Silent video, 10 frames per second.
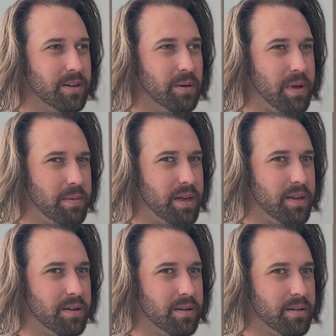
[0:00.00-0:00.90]
You know,
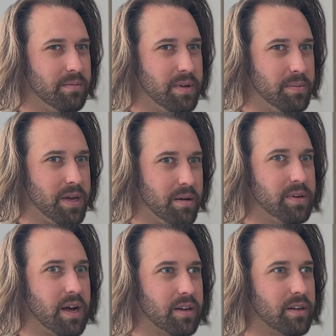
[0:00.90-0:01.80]
maybe maybe I'm
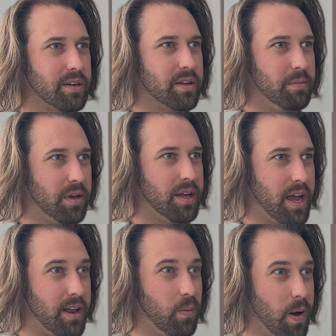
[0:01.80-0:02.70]
not
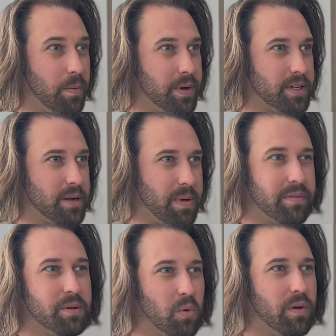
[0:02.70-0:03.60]
communicating well because I'm
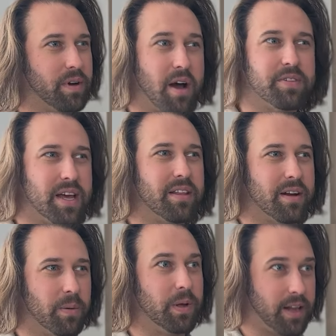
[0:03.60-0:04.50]
having more of an off day
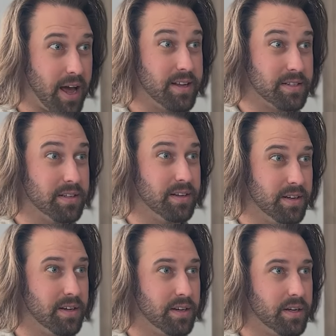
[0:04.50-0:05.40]
than I realize.
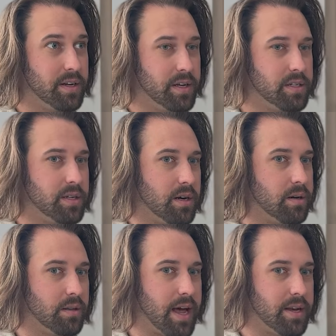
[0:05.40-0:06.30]
And
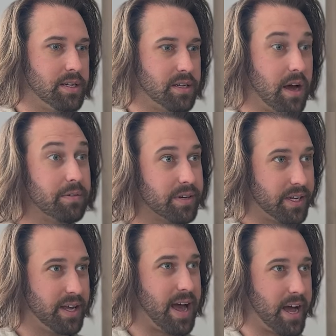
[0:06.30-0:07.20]
so that
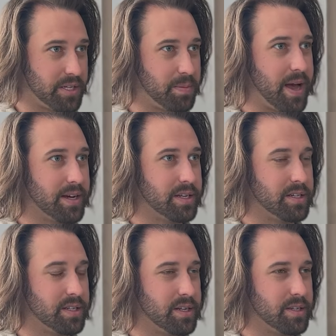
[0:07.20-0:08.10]
discovery aspect
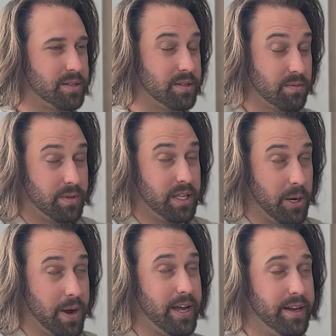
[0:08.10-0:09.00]
is is really
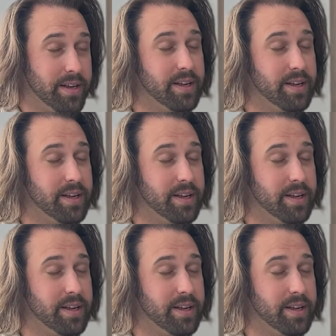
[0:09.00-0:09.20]
great.